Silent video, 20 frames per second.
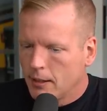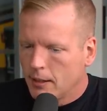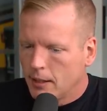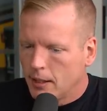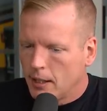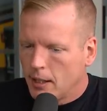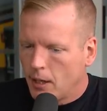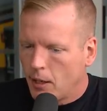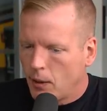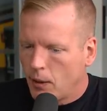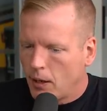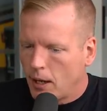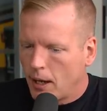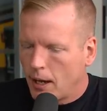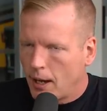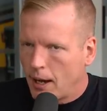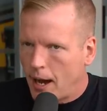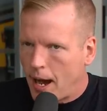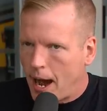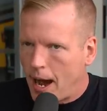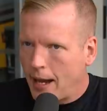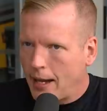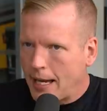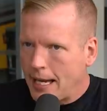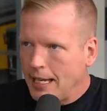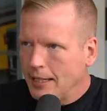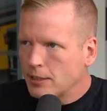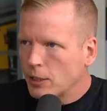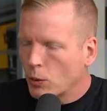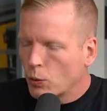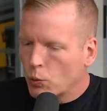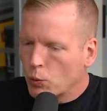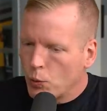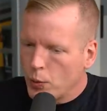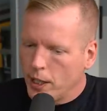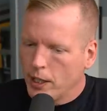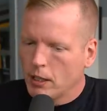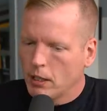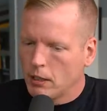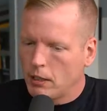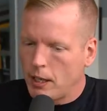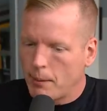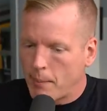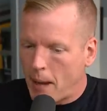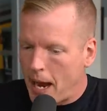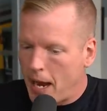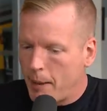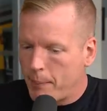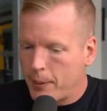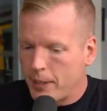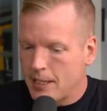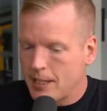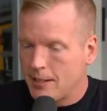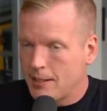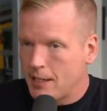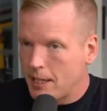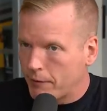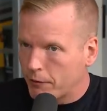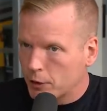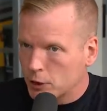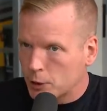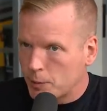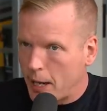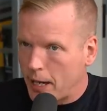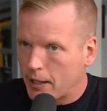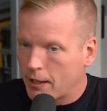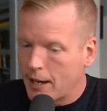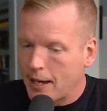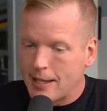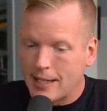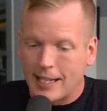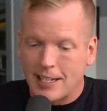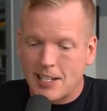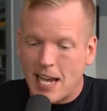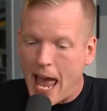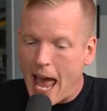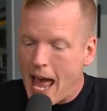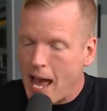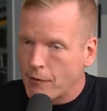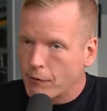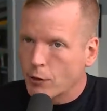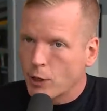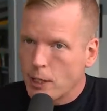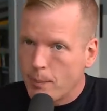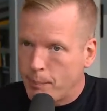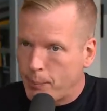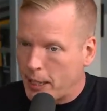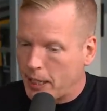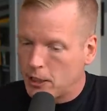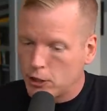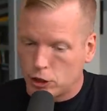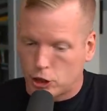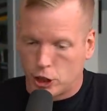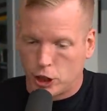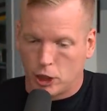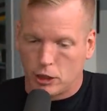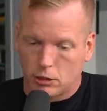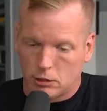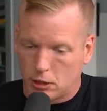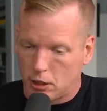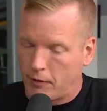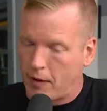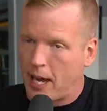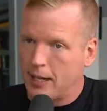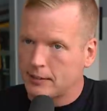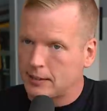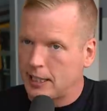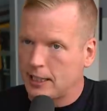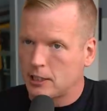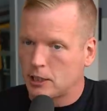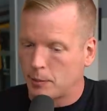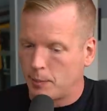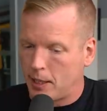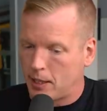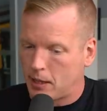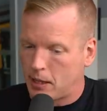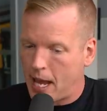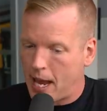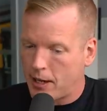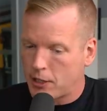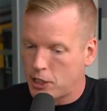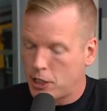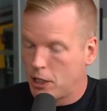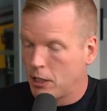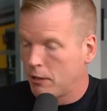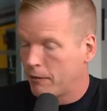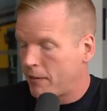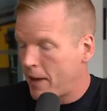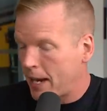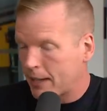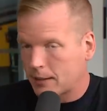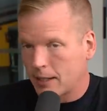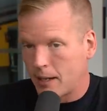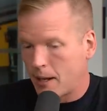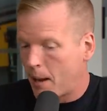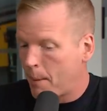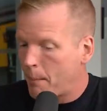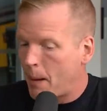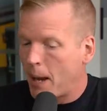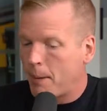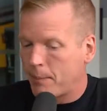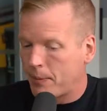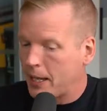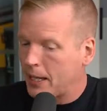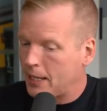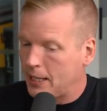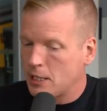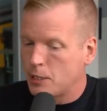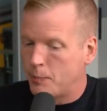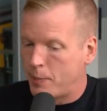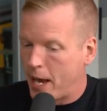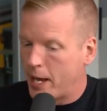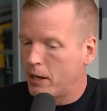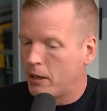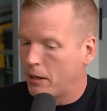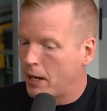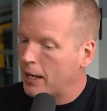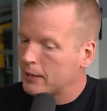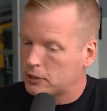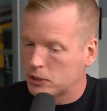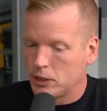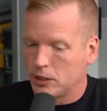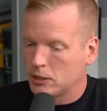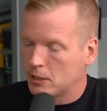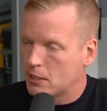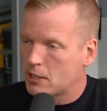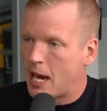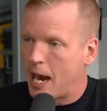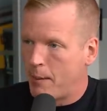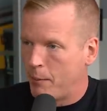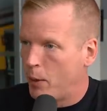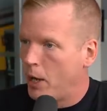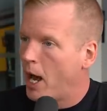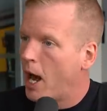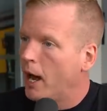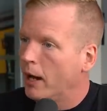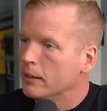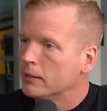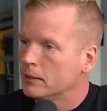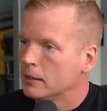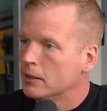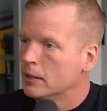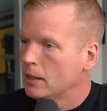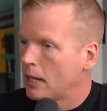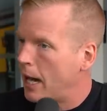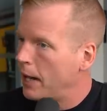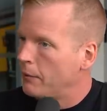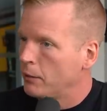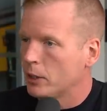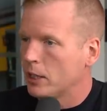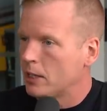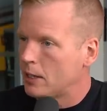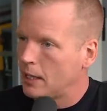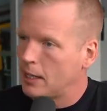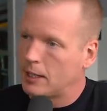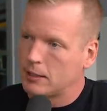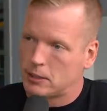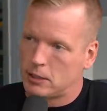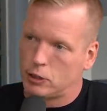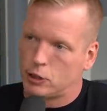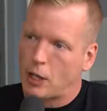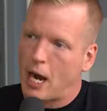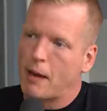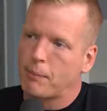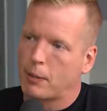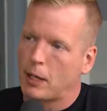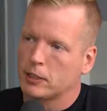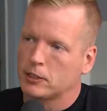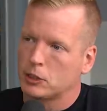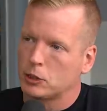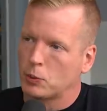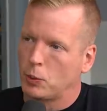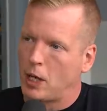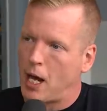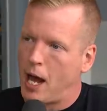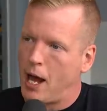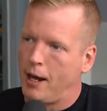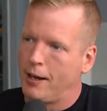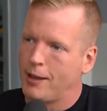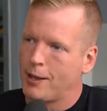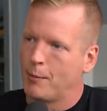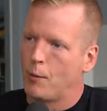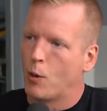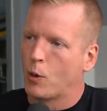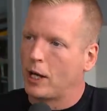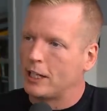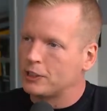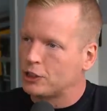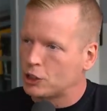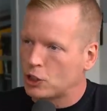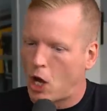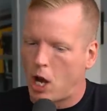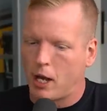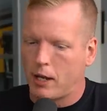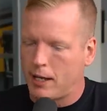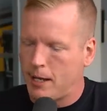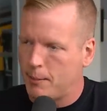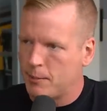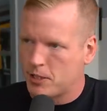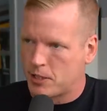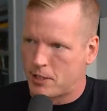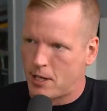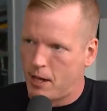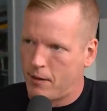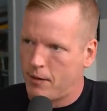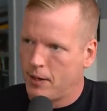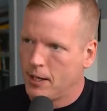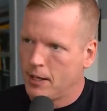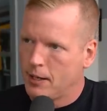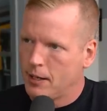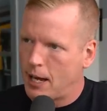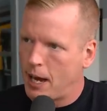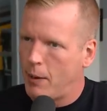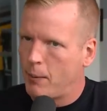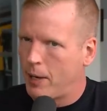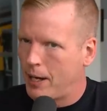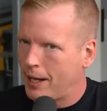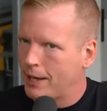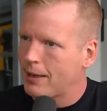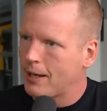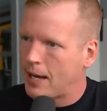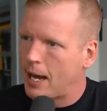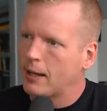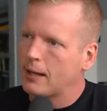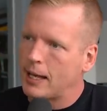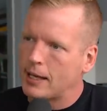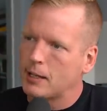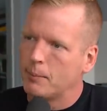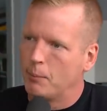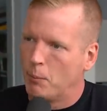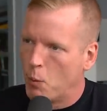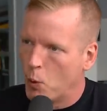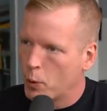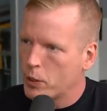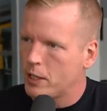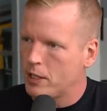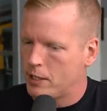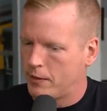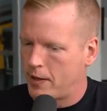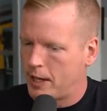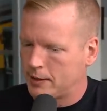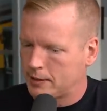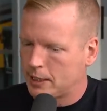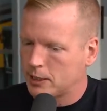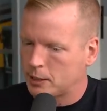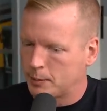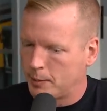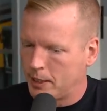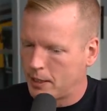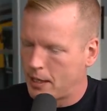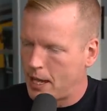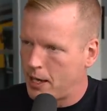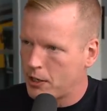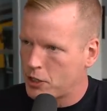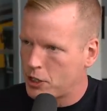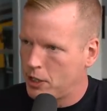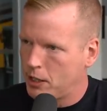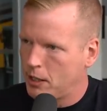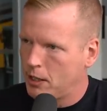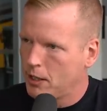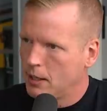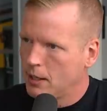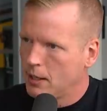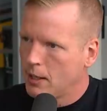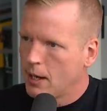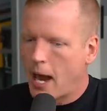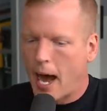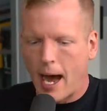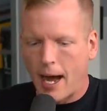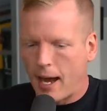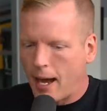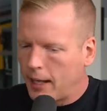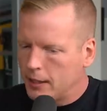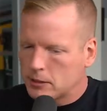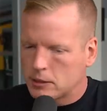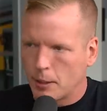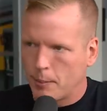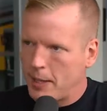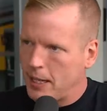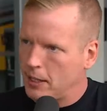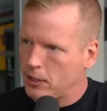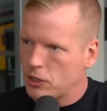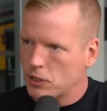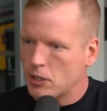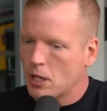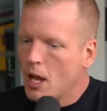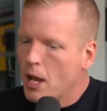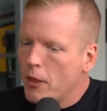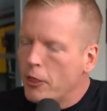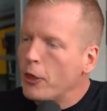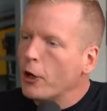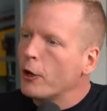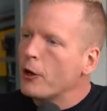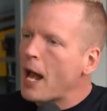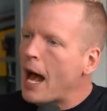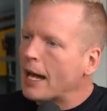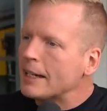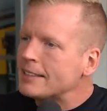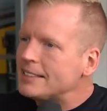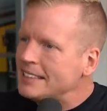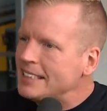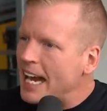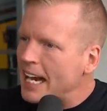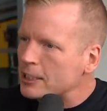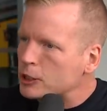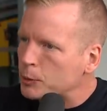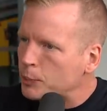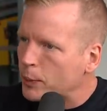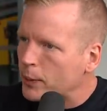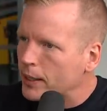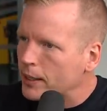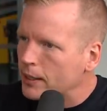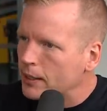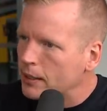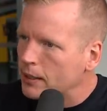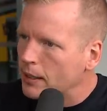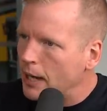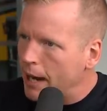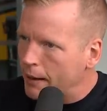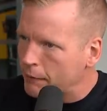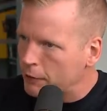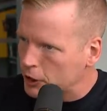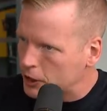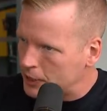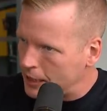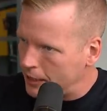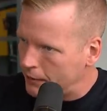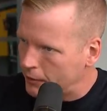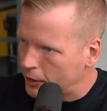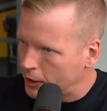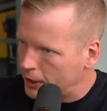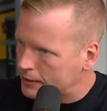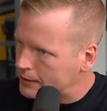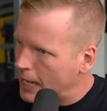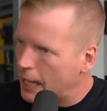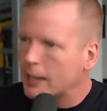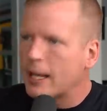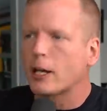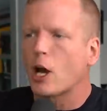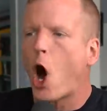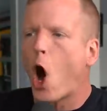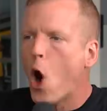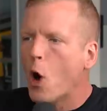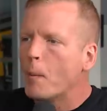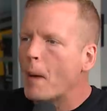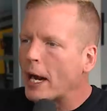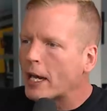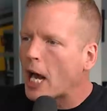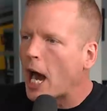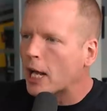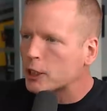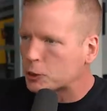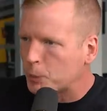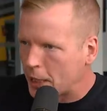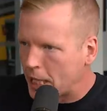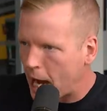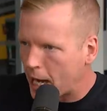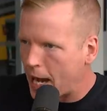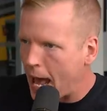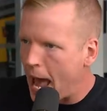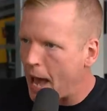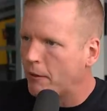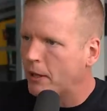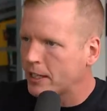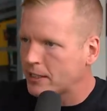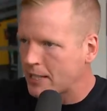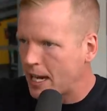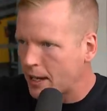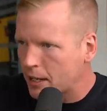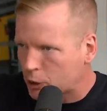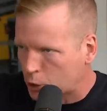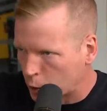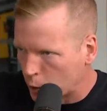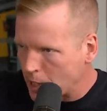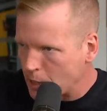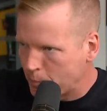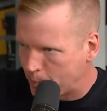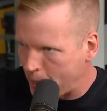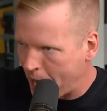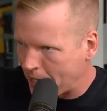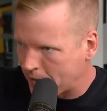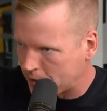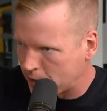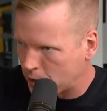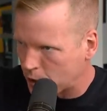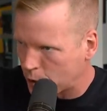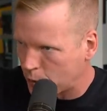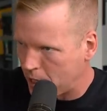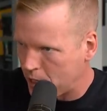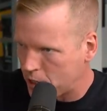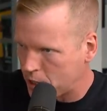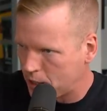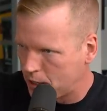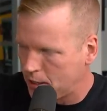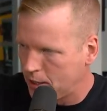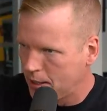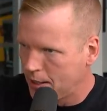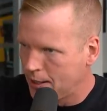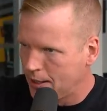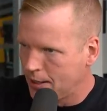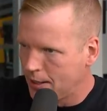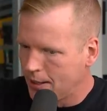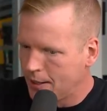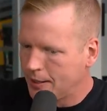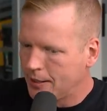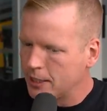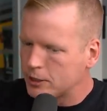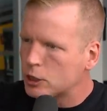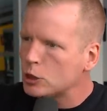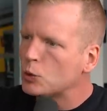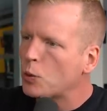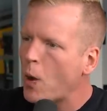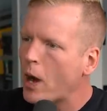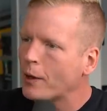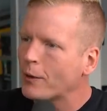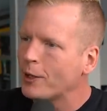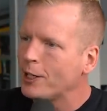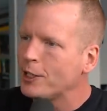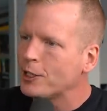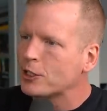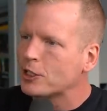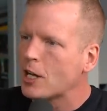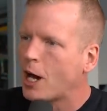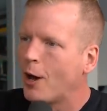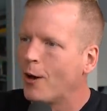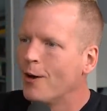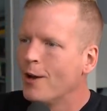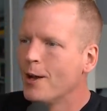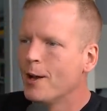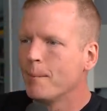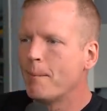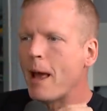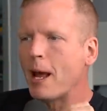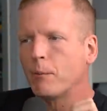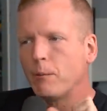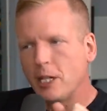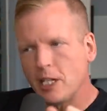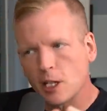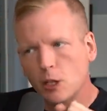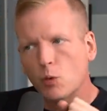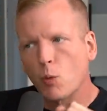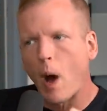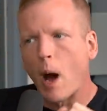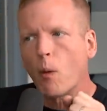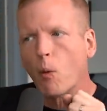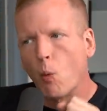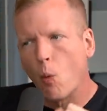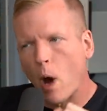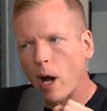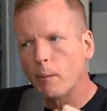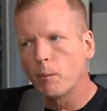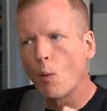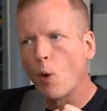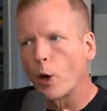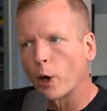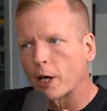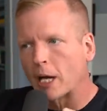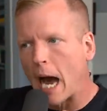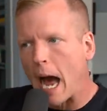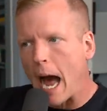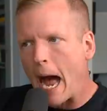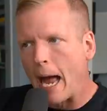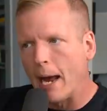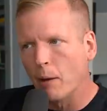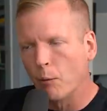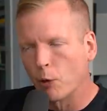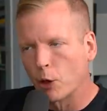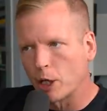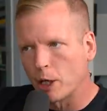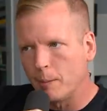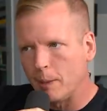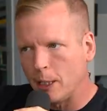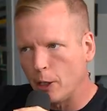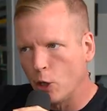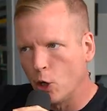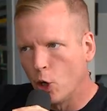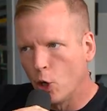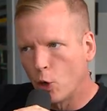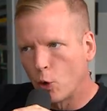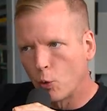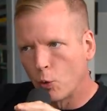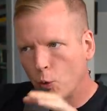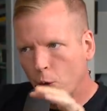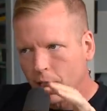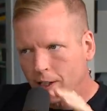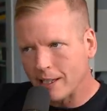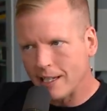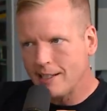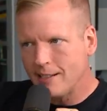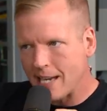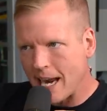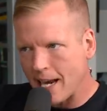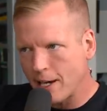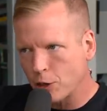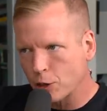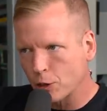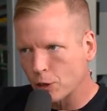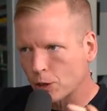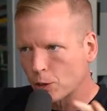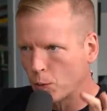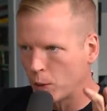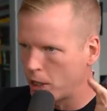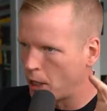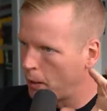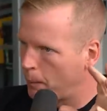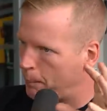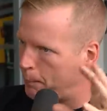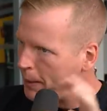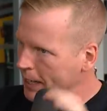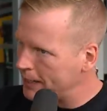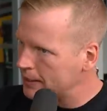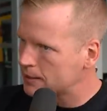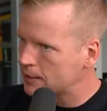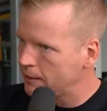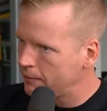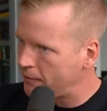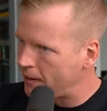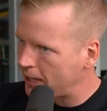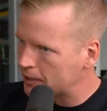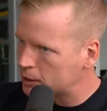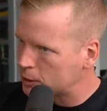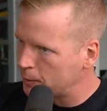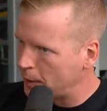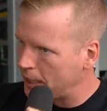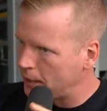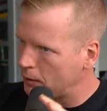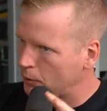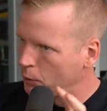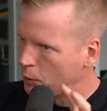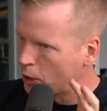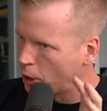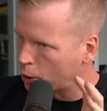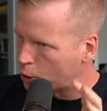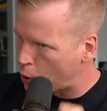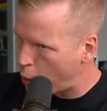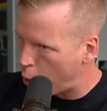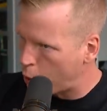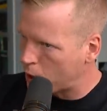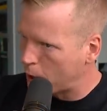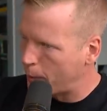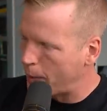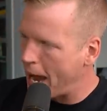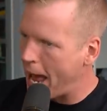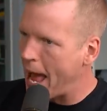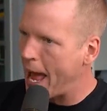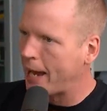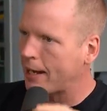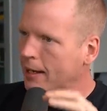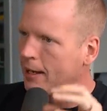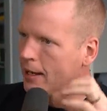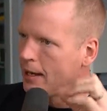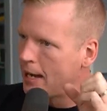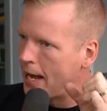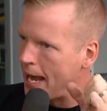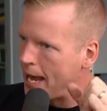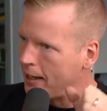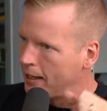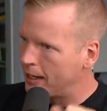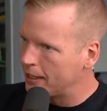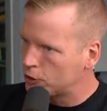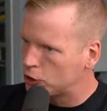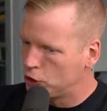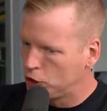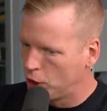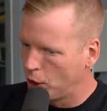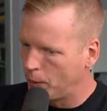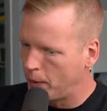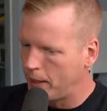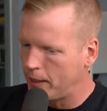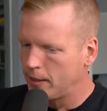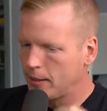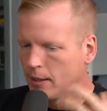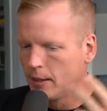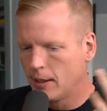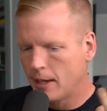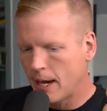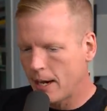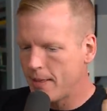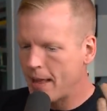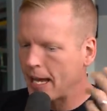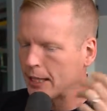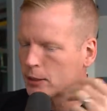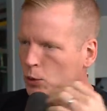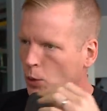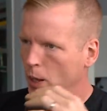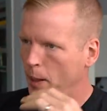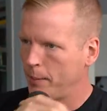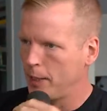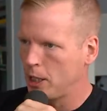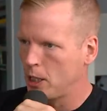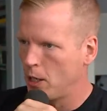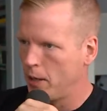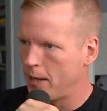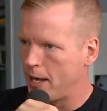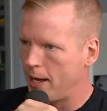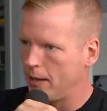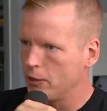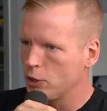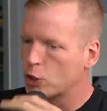You know, he's a real, in my opinion, difference maker. I think he's every bit as good as Devonte Smith last year. In fact, I, I might think he's better, actually, as the time went on. I really think as the draft process went on and the more I saw him and stuff, I went, I think I like him more than Devonte Smith last year. I, I, to me, it just, they're not desperate at receiver. It's not like, oh, my gosh, we got to have, like, it's not a Green Bay situation. Right. This is one where you just go, man, we just want one more guy, and we're going to be really dangerous with our biggest investment, with our quarterback, and let's do it. And that's where I'm going to go that.